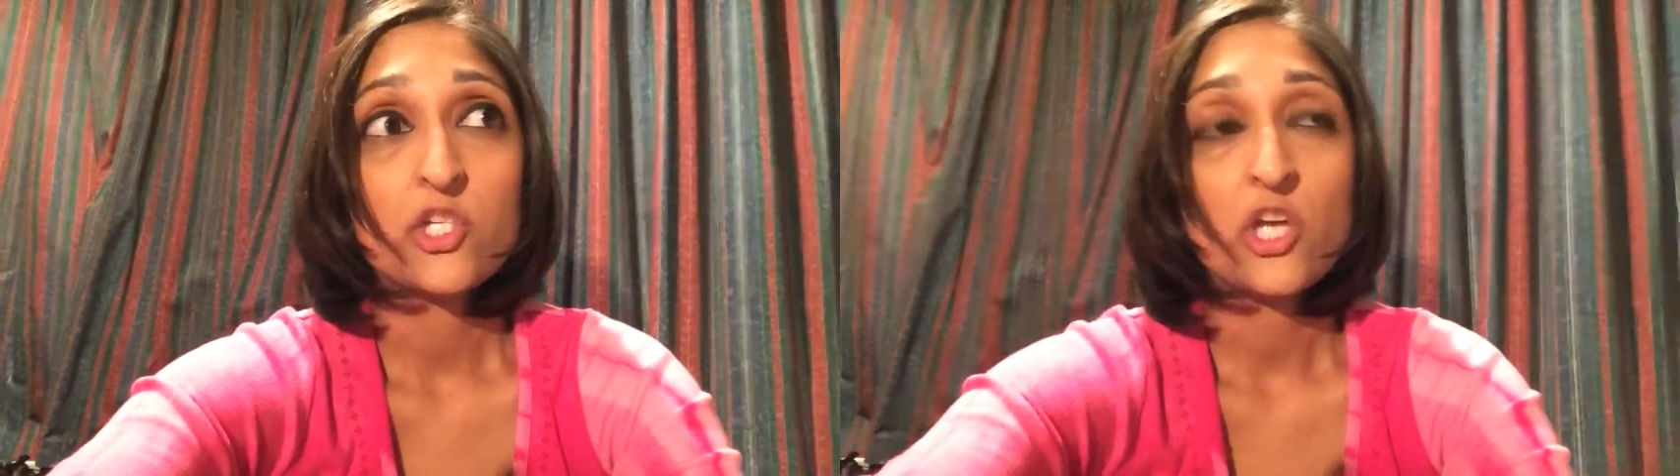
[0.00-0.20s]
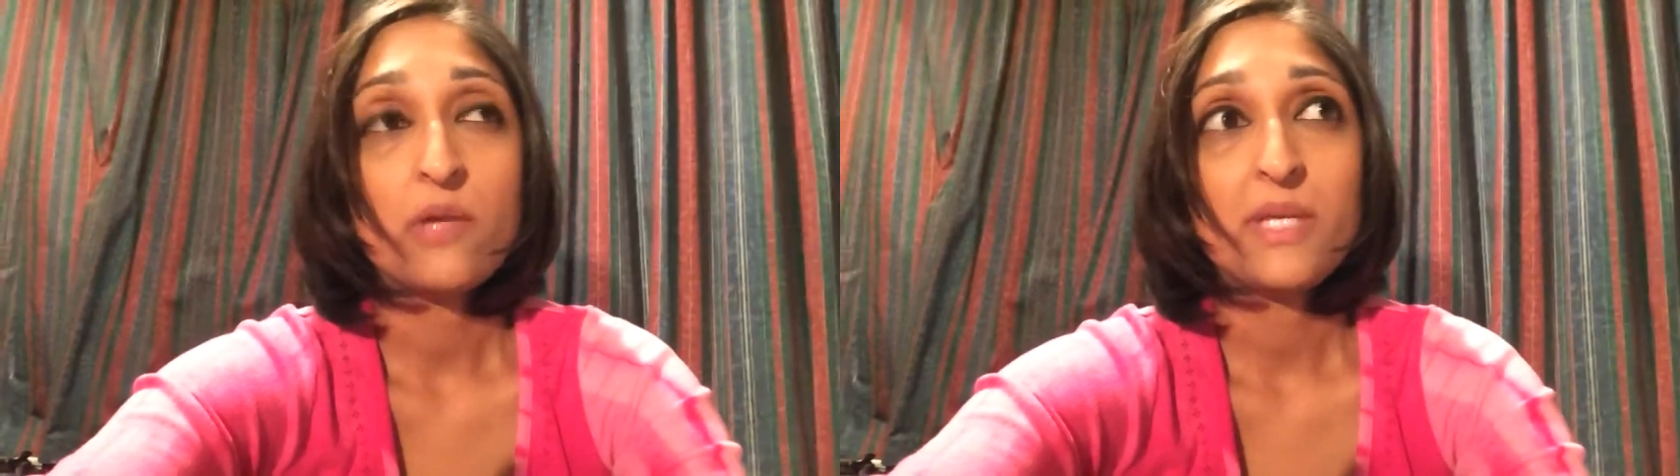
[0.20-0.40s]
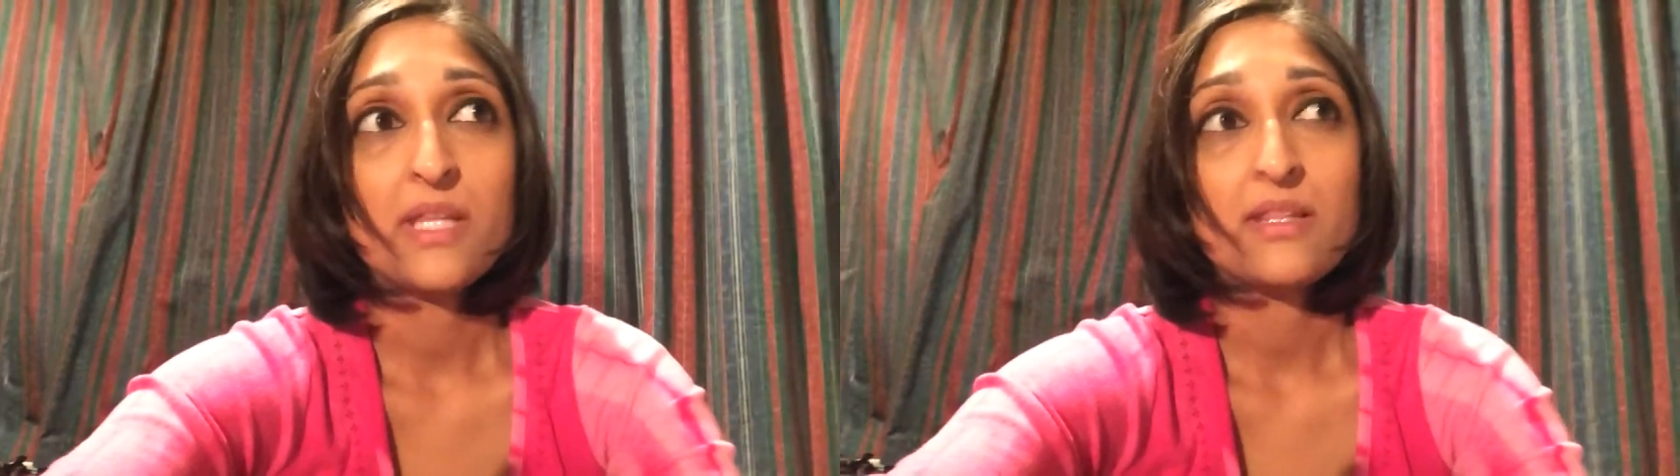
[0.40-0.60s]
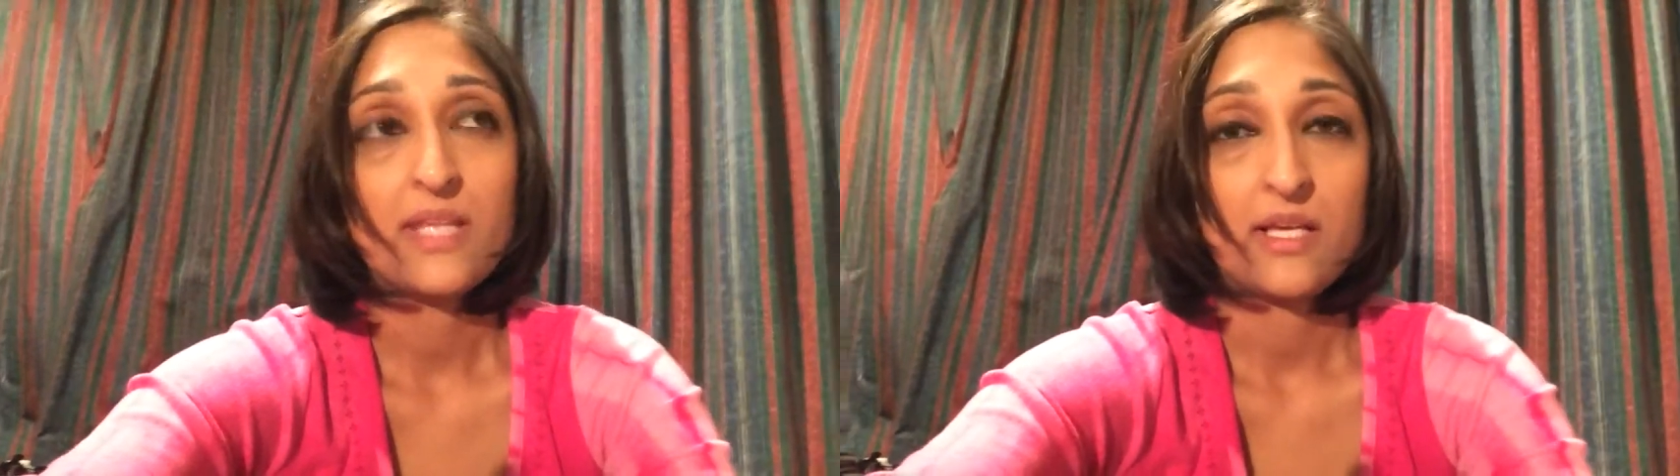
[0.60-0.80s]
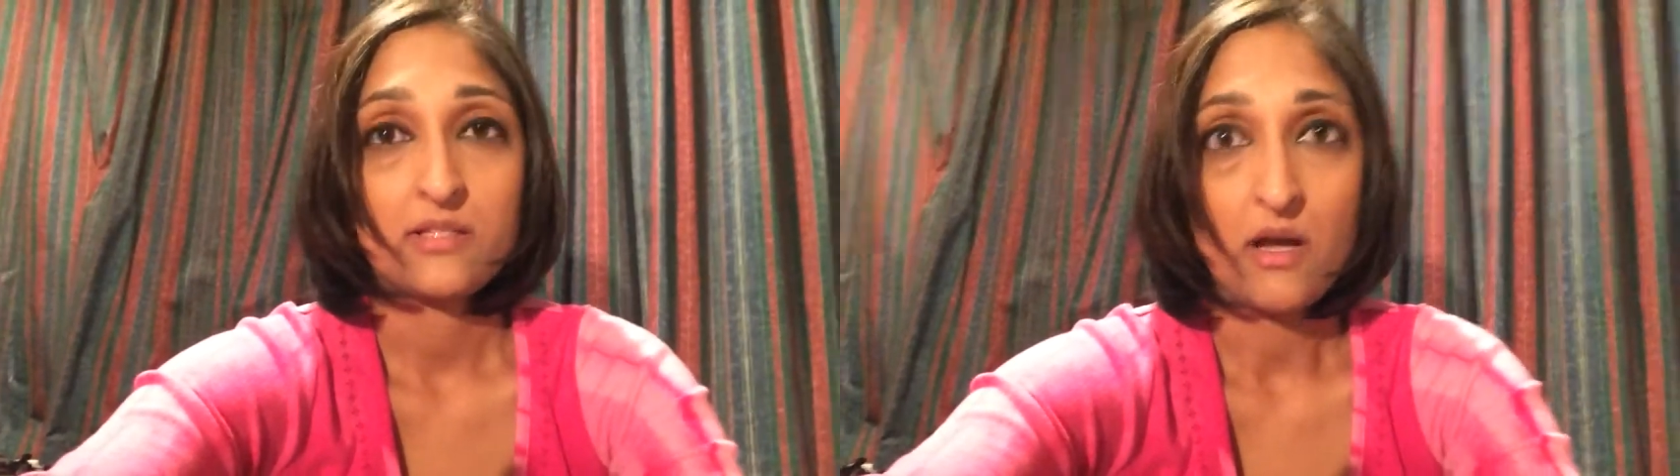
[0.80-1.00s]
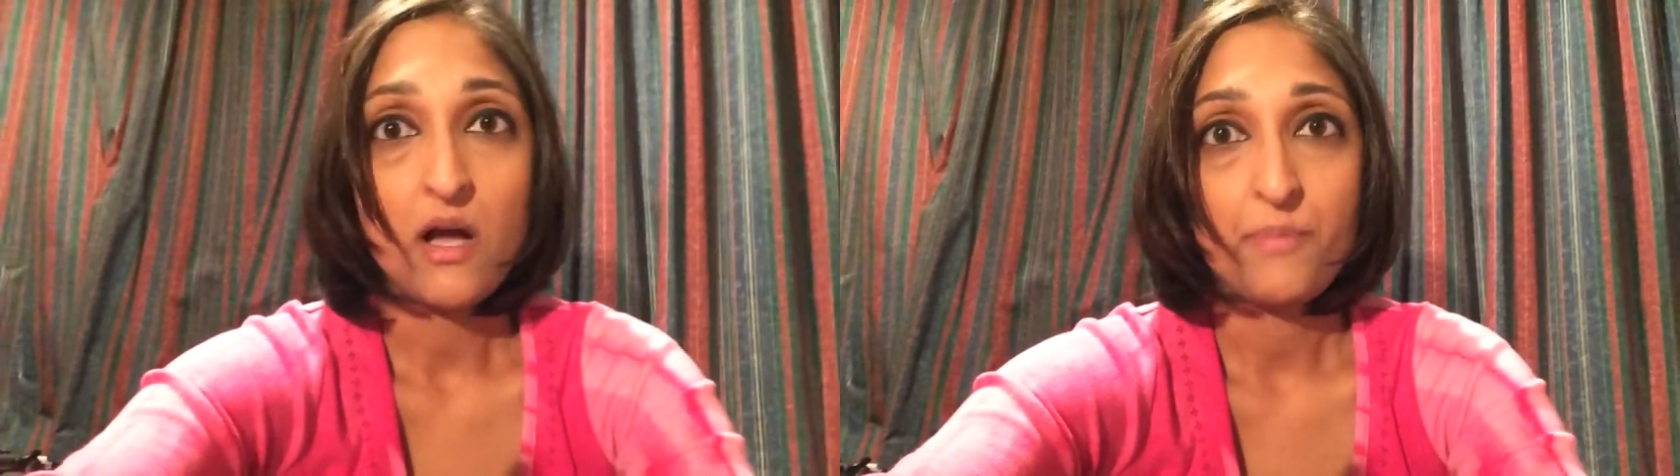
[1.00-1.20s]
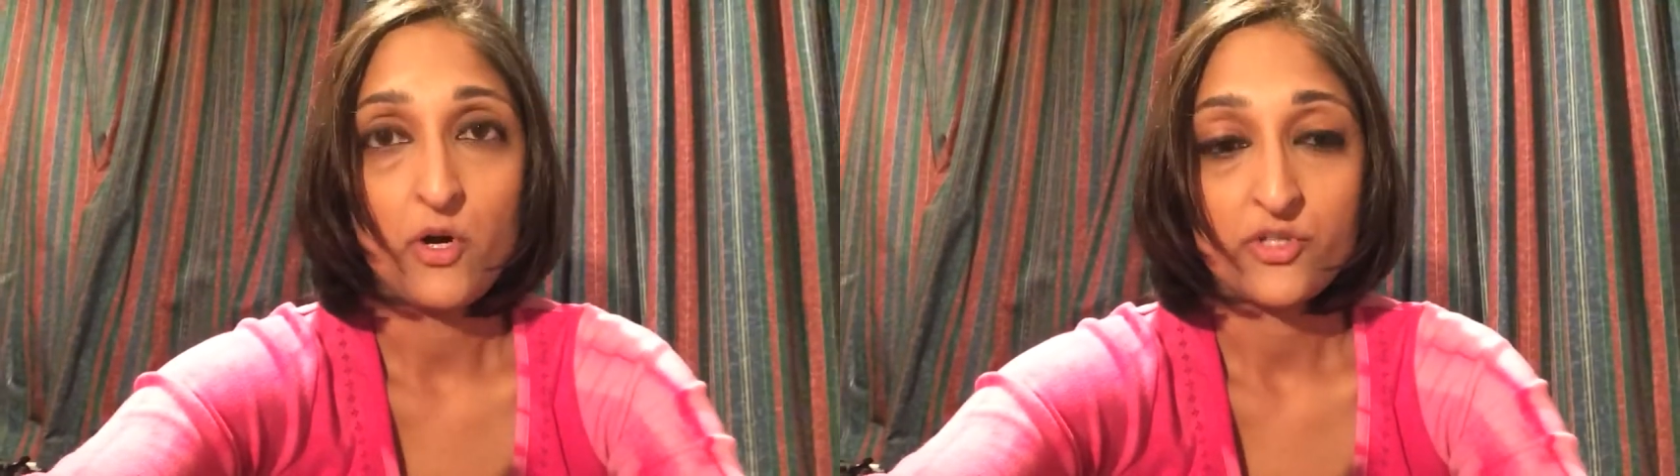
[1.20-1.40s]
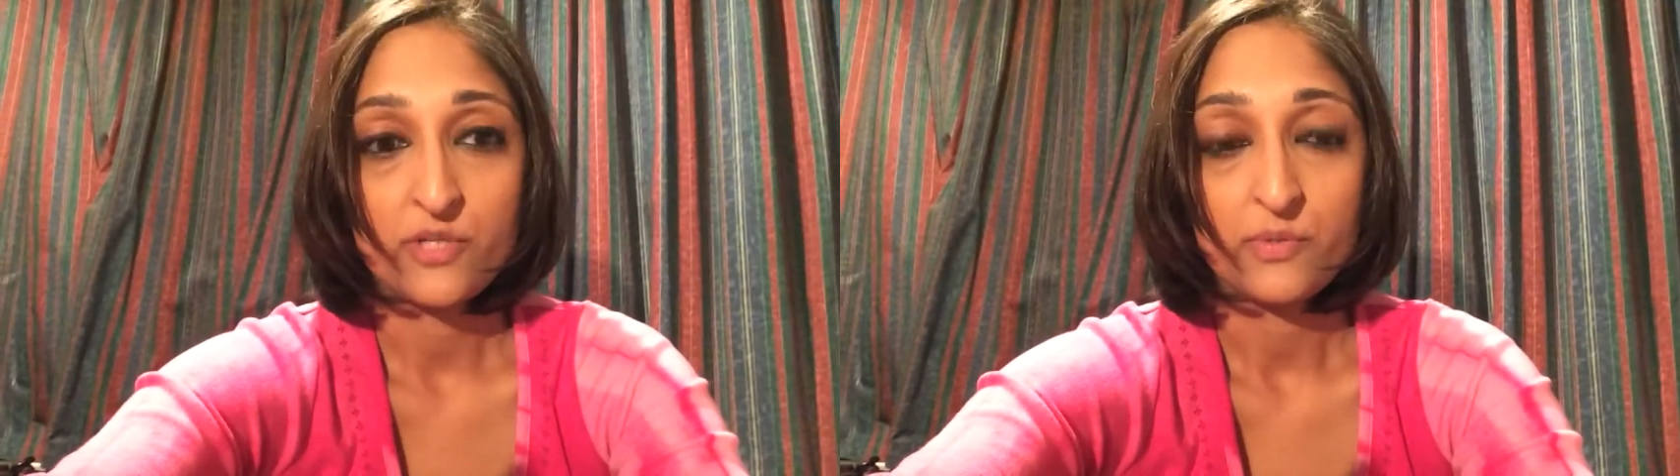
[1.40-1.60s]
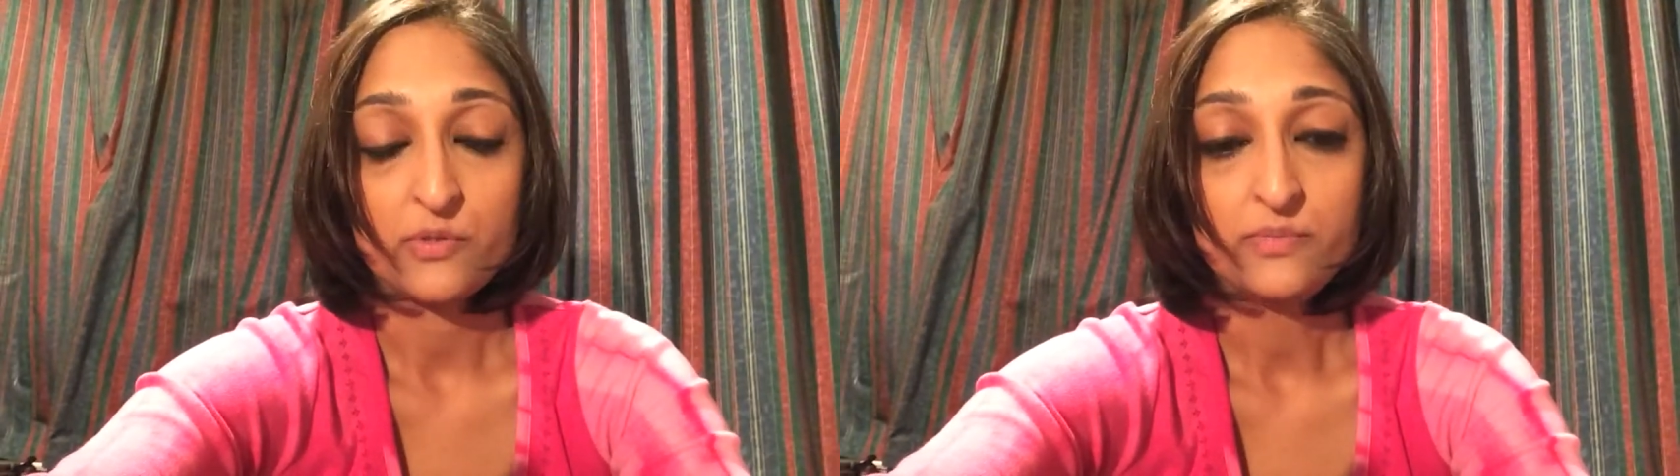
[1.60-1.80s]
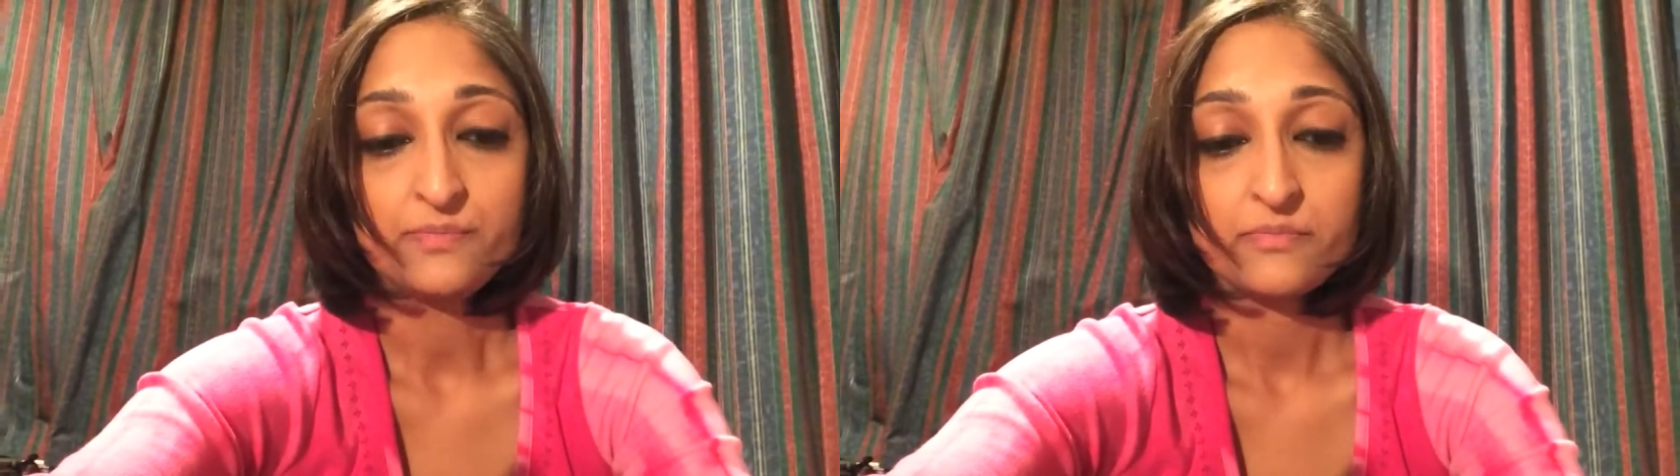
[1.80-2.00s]
showed me that things are
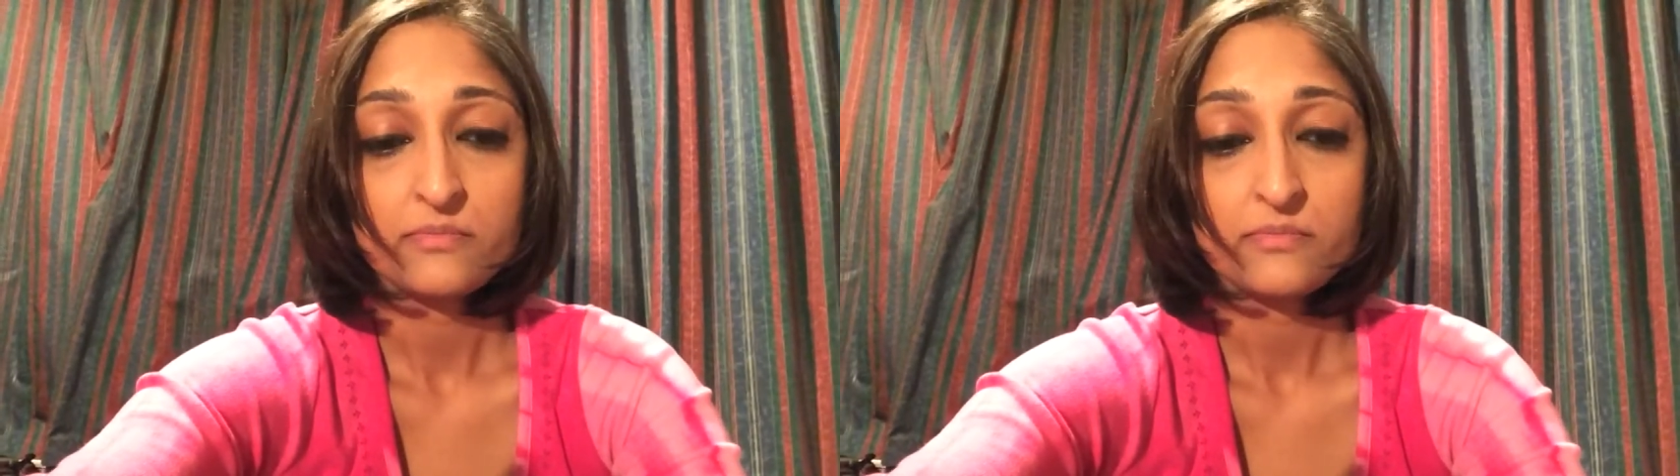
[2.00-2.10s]
possible.